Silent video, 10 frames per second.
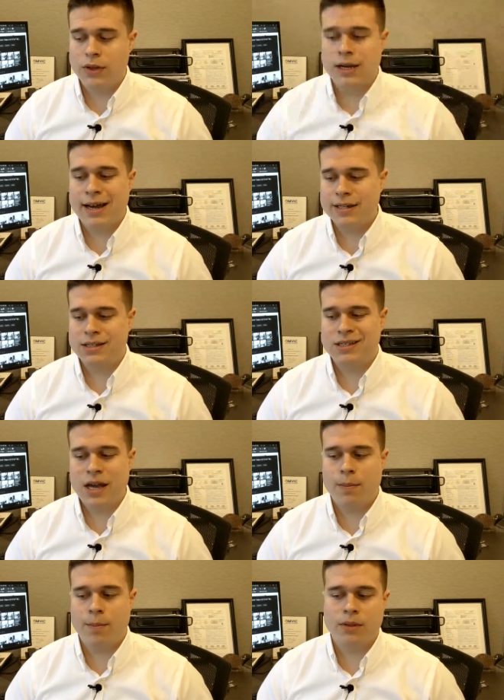The next
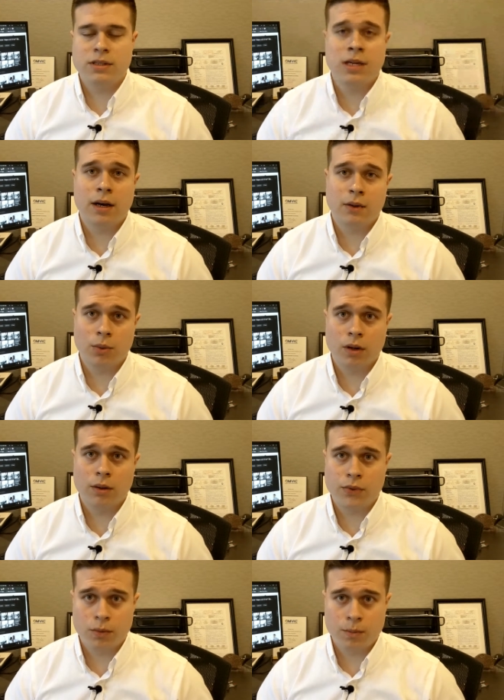step is now to
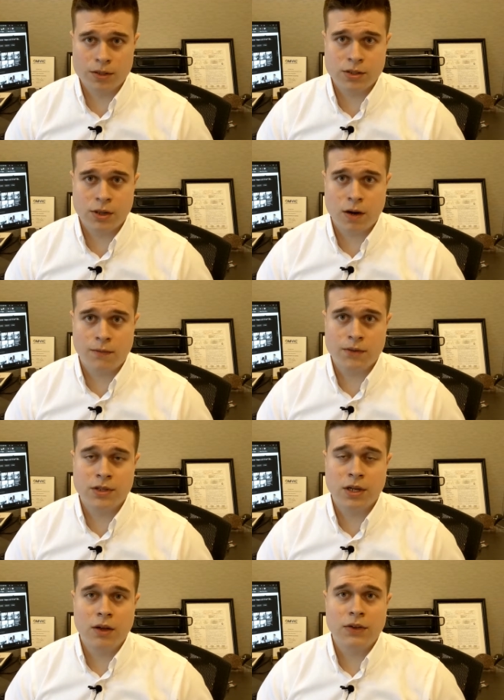work with your business
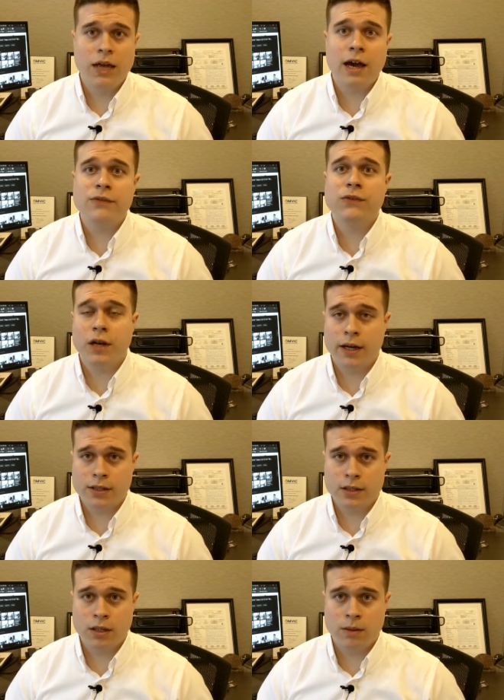office, the
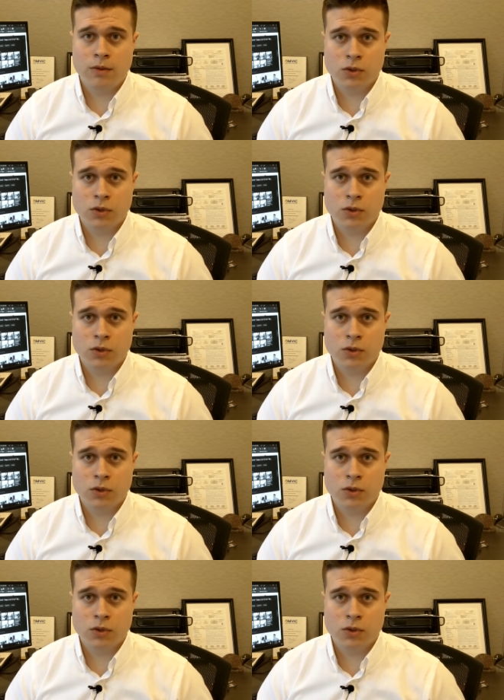F&I team.